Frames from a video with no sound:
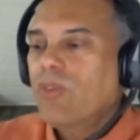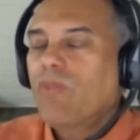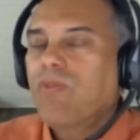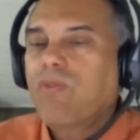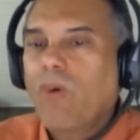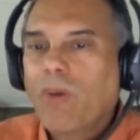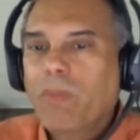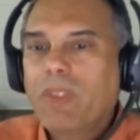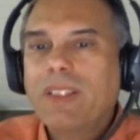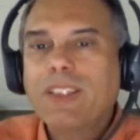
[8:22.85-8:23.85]
to
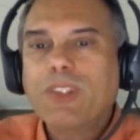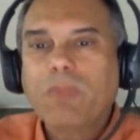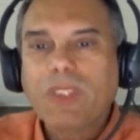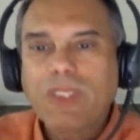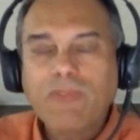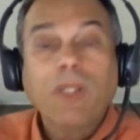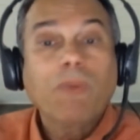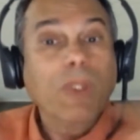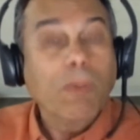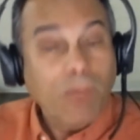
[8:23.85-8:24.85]
form in these
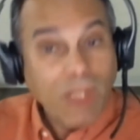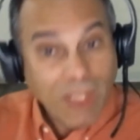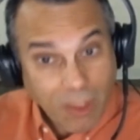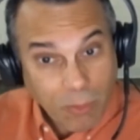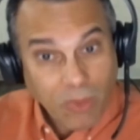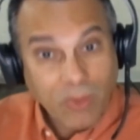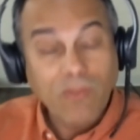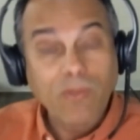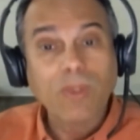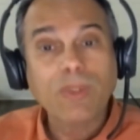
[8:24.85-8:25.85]
specific repeatable
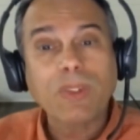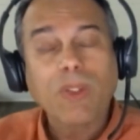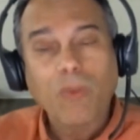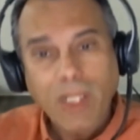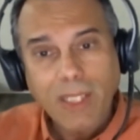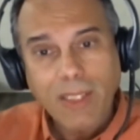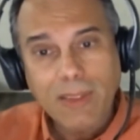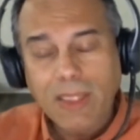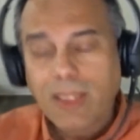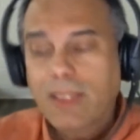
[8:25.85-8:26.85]
convergent arrays